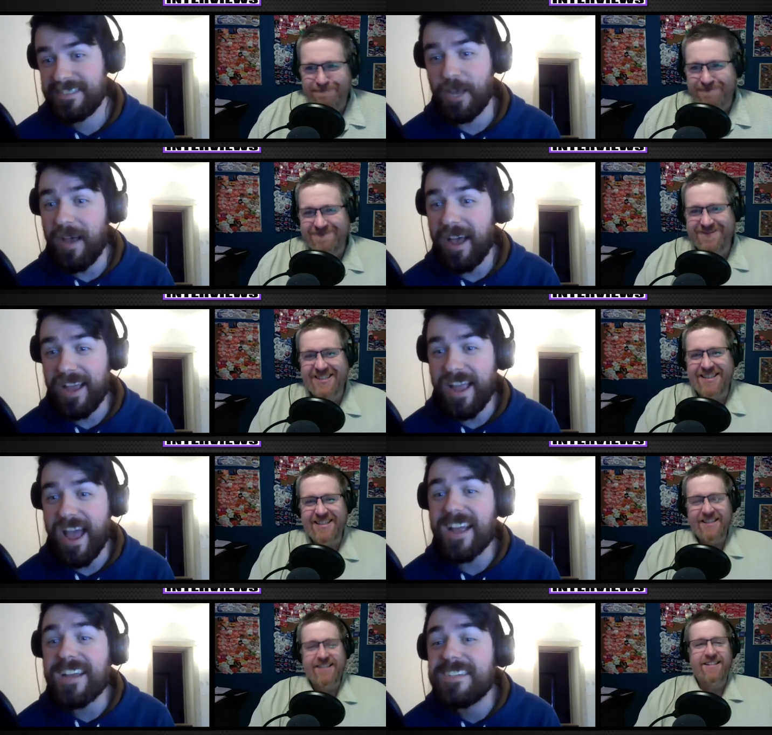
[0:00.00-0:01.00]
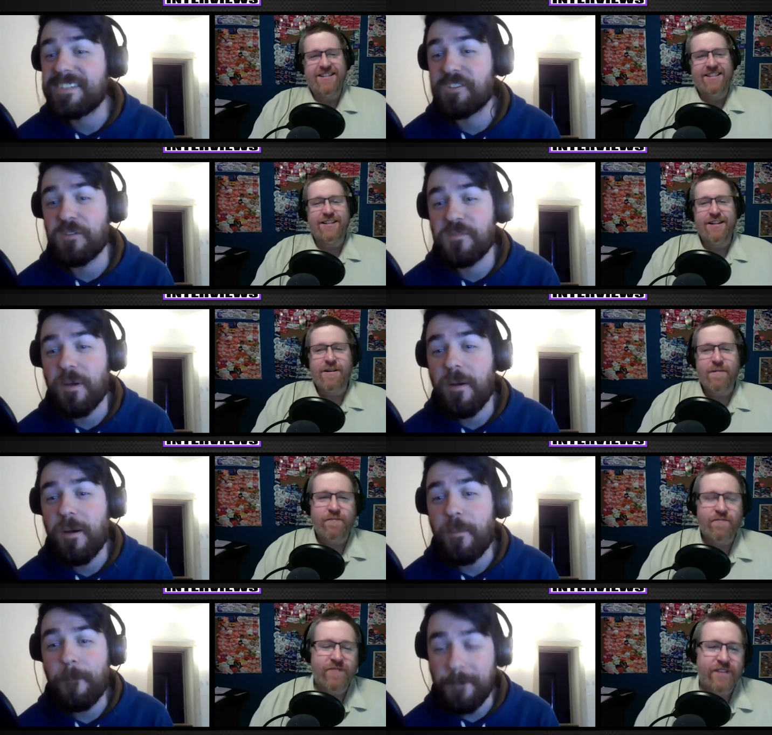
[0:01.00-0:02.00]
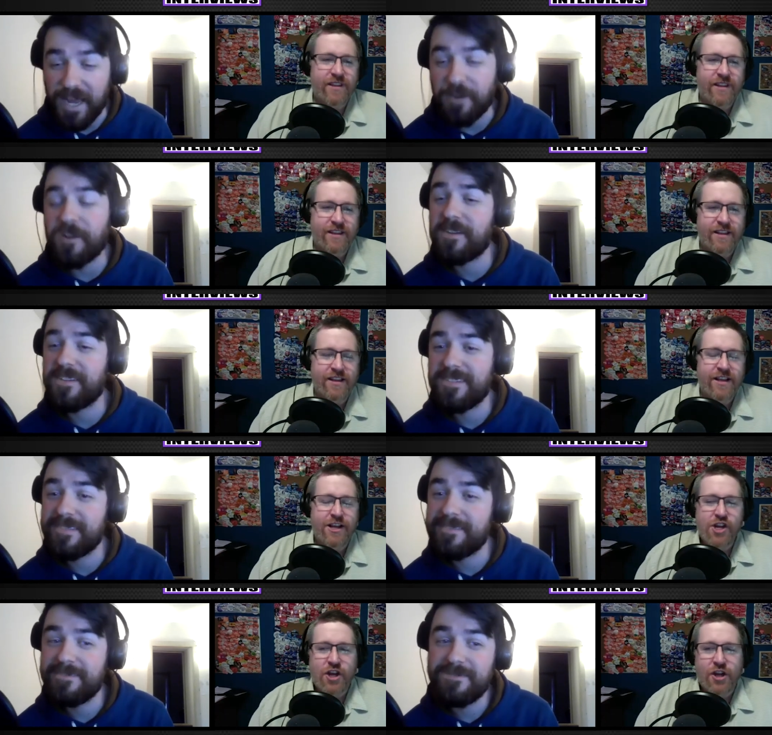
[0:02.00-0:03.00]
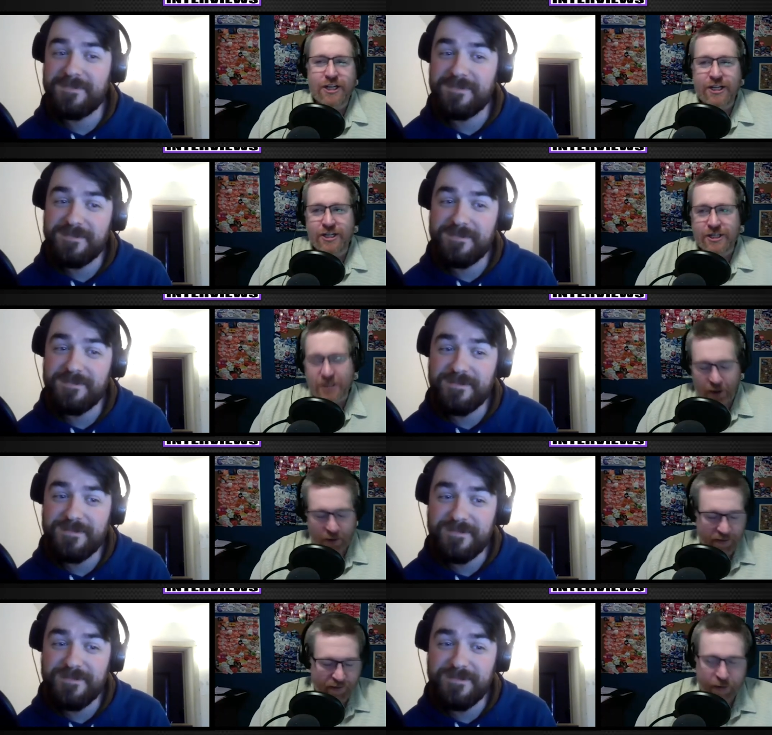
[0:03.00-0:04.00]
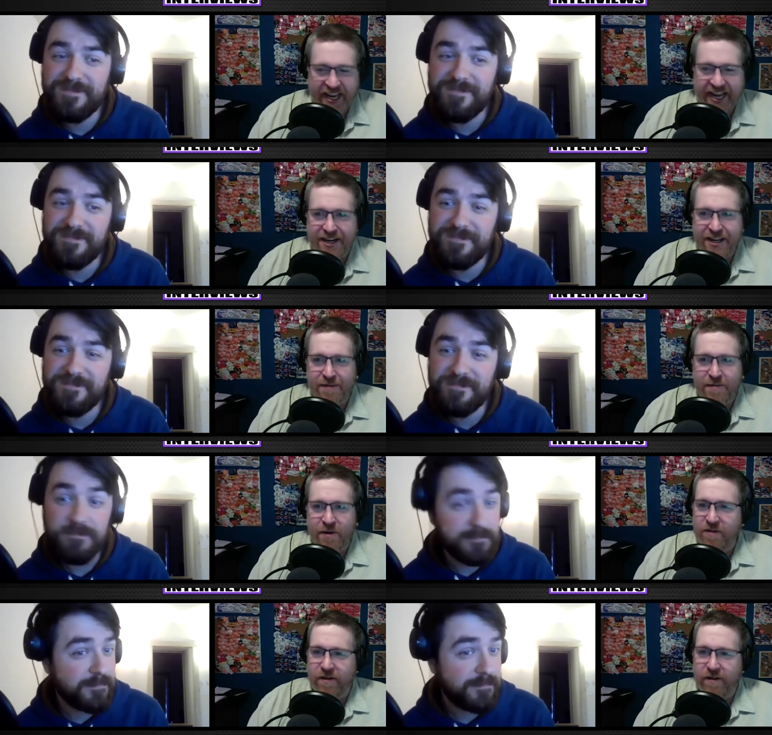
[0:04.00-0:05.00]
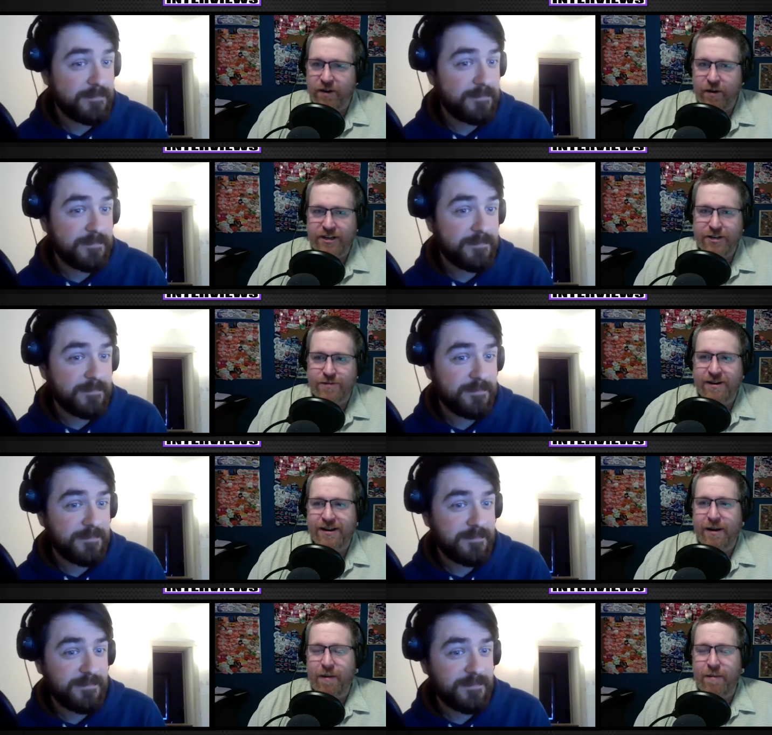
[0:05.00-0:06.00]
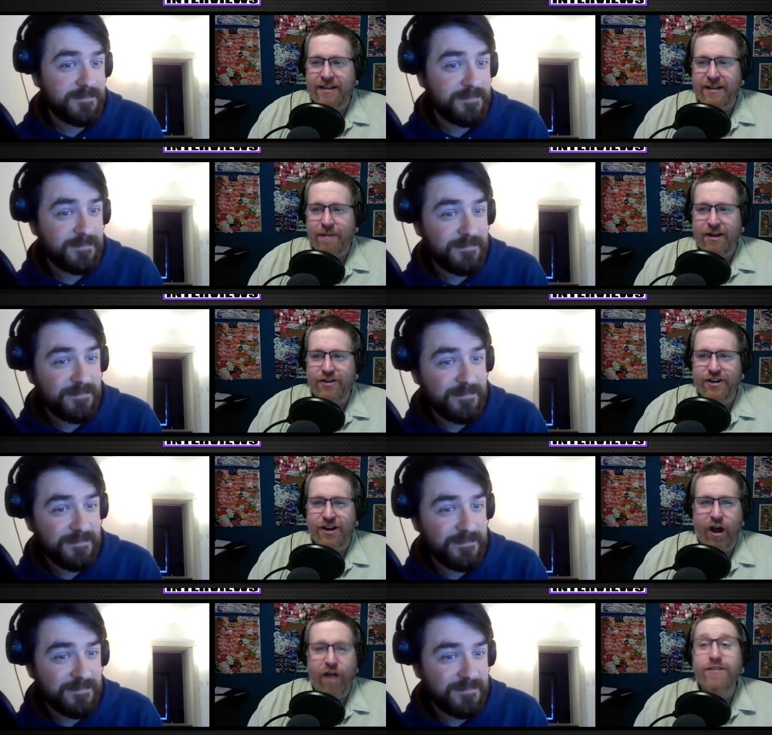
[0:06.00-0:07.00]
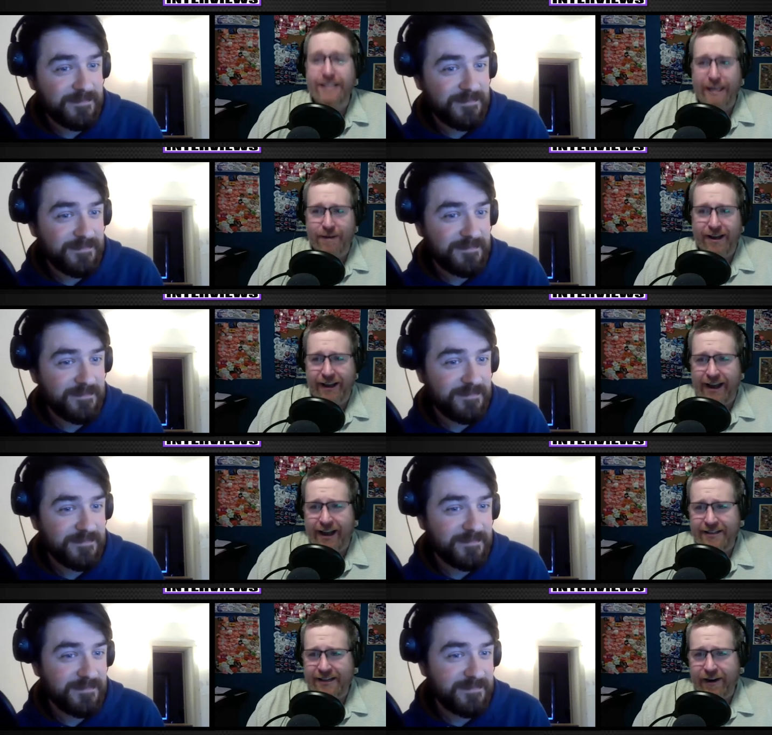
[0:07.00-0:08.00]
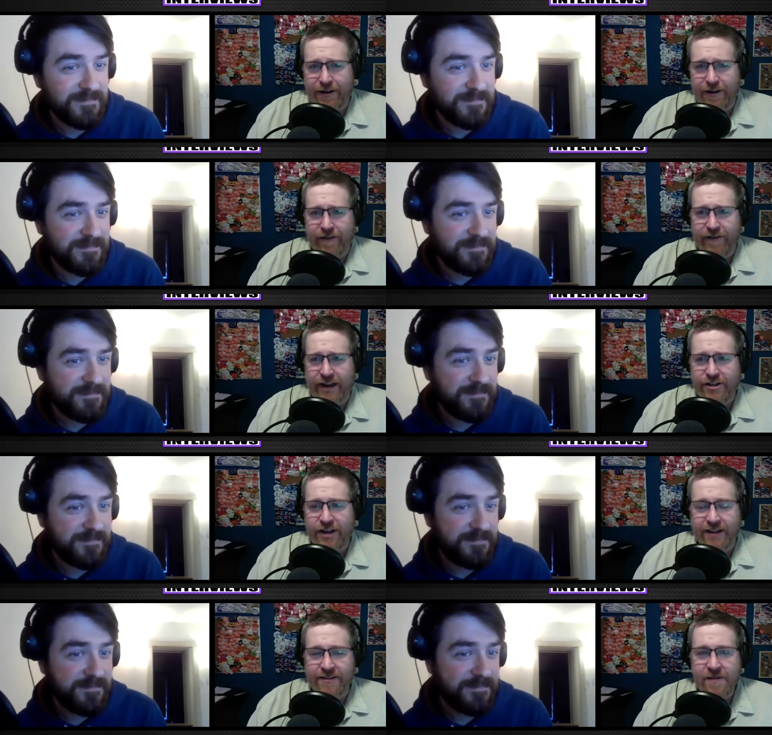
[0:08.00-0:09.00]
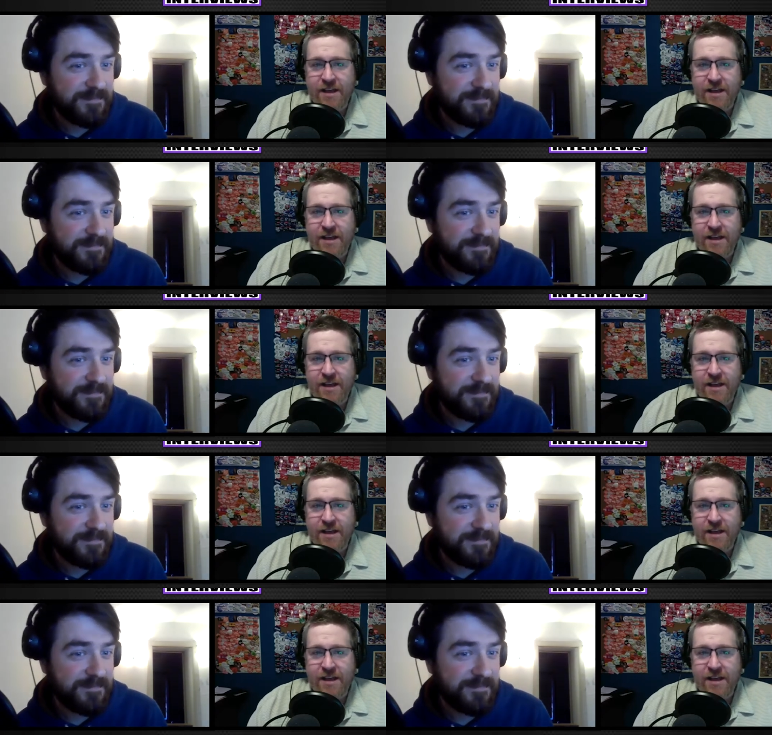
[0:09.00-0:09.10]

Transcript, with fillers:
Speaker 1: Salma Hayek deserved better.
Speaker 2: So before we get into the movie review, I just want to make some mention of Salma Hayek's character of Ajax.